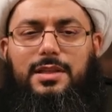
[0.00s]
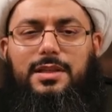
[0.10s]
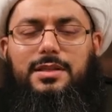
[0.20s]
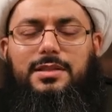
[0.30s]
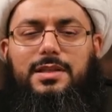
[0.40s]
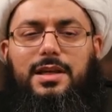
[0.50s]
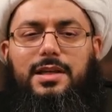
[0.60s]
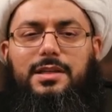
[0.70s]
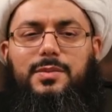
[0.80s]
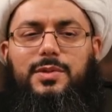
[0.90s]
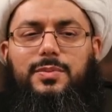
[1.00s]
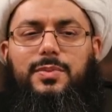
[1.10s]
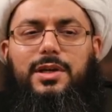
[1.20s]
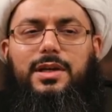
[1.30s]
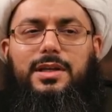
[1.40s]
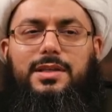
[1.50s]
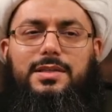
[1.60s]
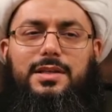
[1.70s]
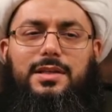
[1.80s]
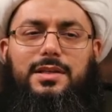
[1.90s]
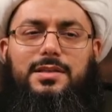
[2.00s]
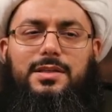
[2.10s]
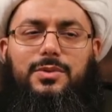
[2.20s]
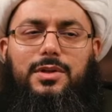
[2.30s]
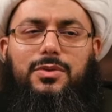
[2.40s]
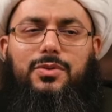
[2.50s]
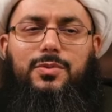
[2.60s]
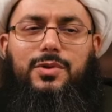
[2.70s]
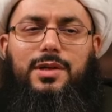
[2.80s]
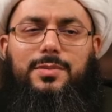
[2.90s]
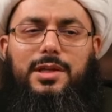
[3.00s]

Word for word: And if you did, then you should leave these